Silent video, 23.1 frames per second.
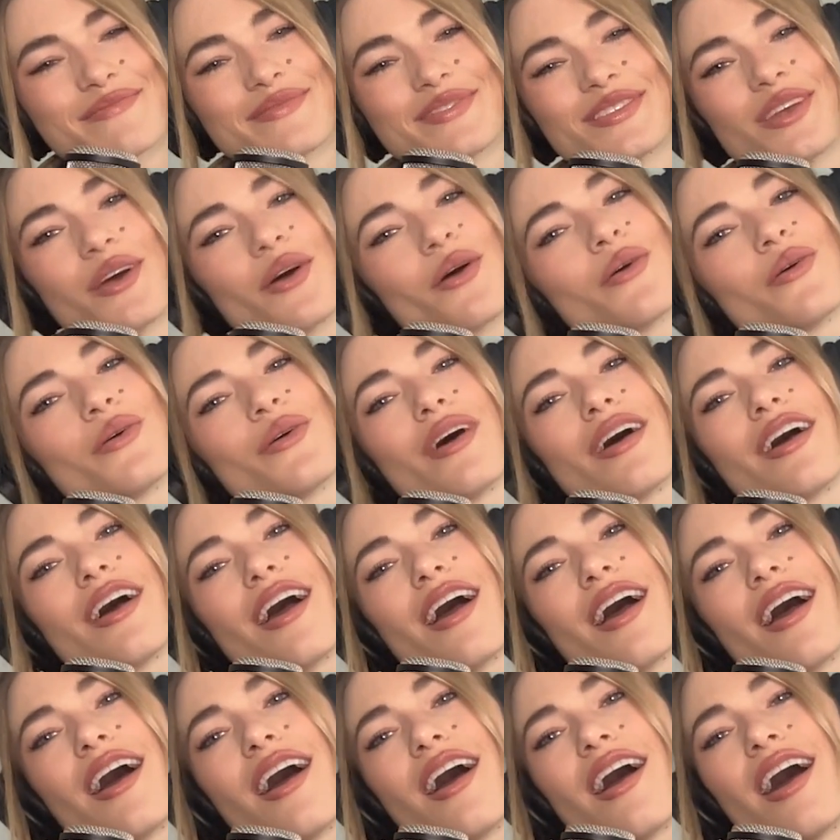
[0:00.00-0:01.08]
So
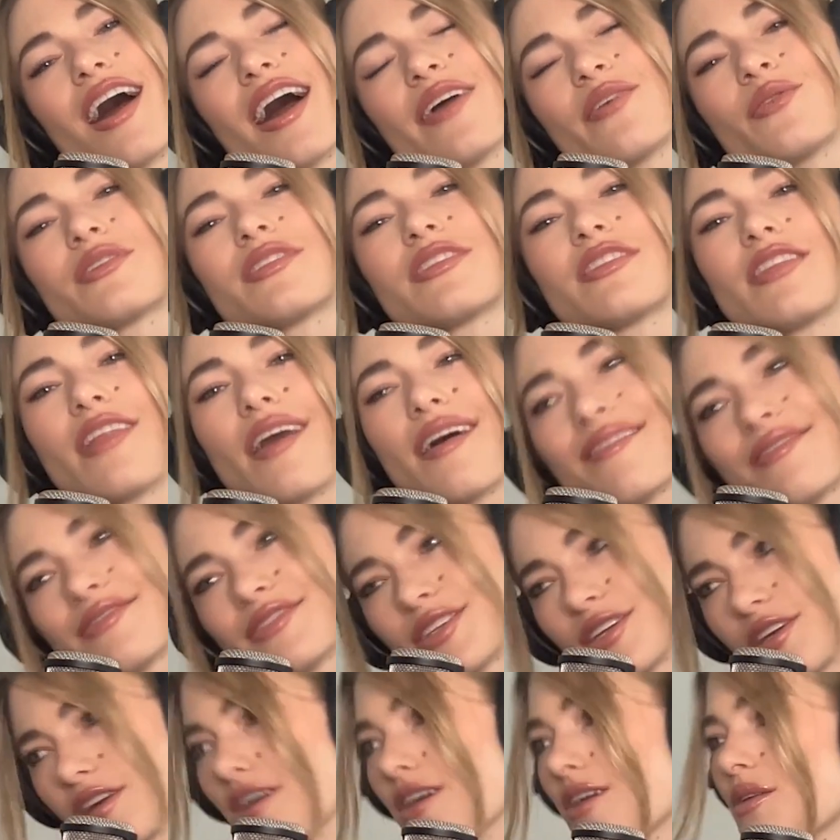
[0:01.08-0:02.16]
I would love
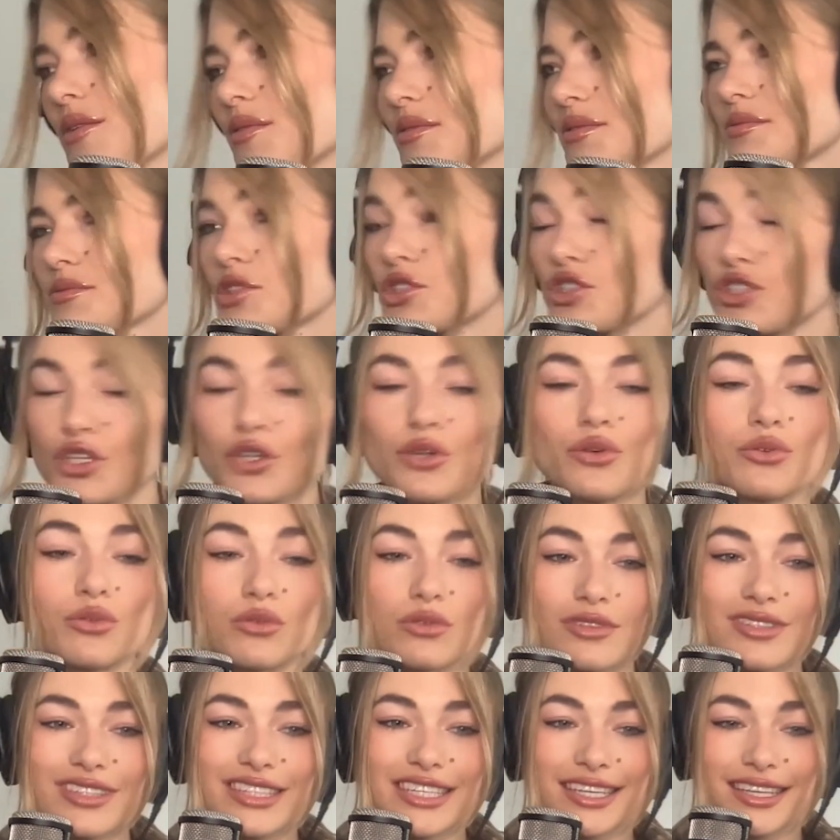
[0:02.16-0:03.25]
to go
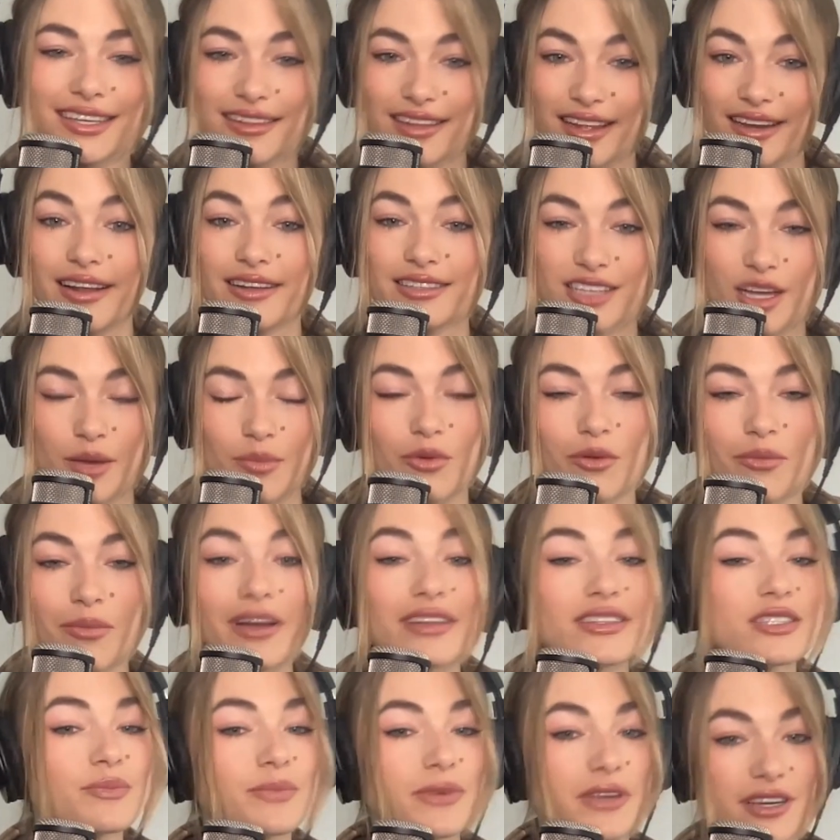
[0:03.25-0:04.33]
soon, like in the next couple
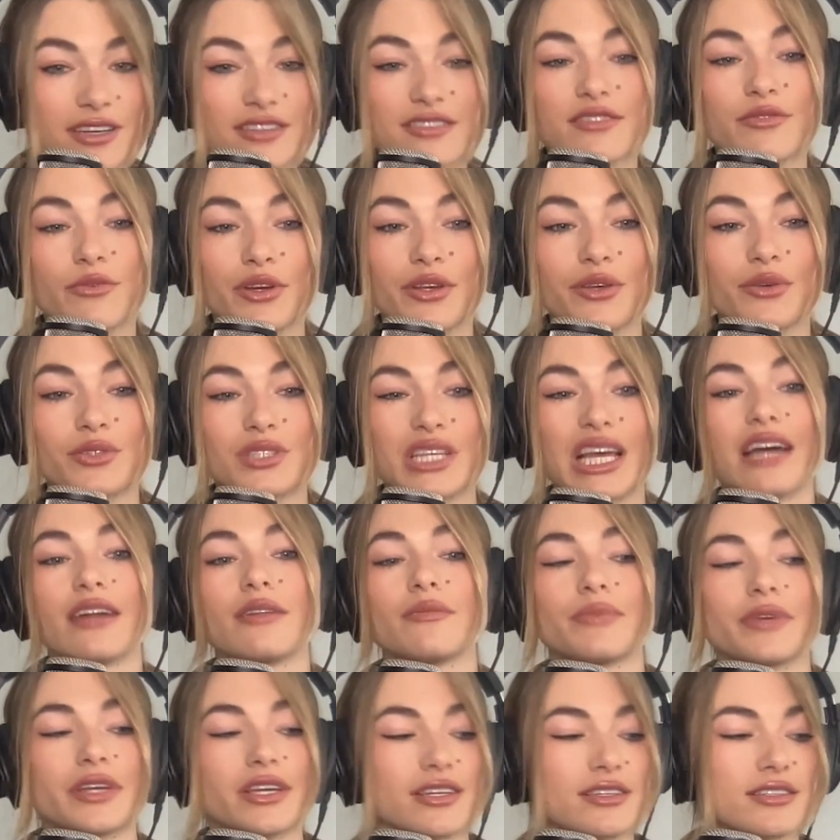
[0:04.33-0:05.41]
months, because of what you said,
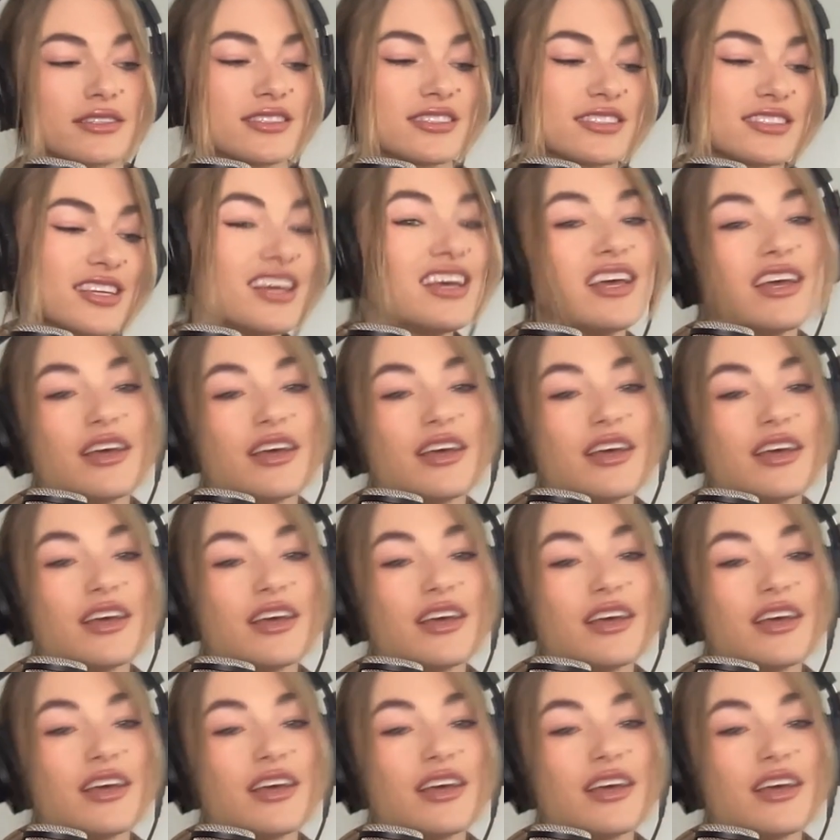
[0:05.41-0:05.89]
because